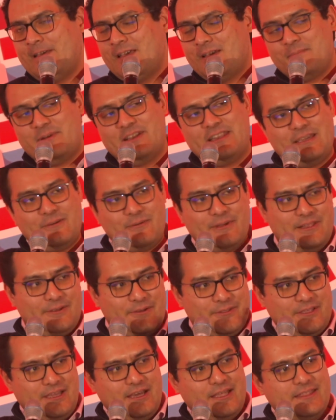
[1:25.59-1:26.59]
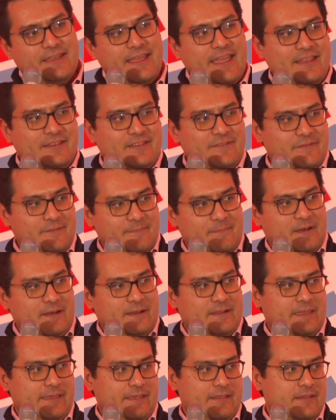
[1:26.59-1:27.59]
But equally, on the other end of the
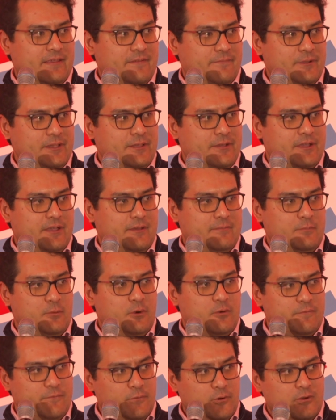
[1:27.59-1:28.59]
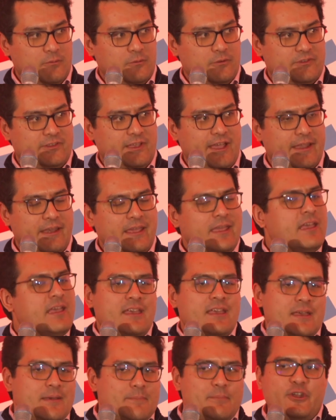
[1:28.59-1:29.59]
market, if we look at the more affordable side,
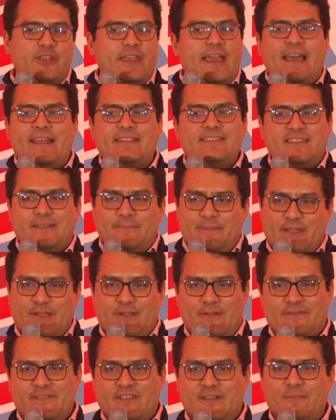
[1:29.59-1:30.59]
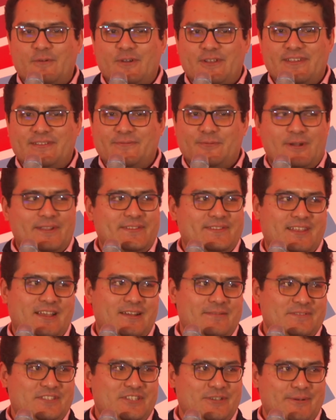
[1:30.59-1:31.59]
put your hands up here if someone has once
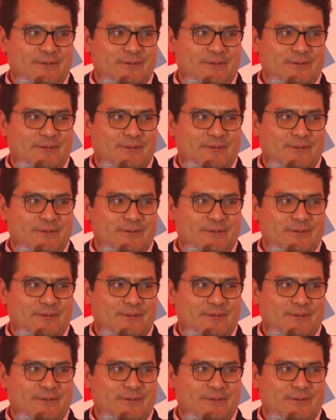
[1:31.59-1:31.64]
come to you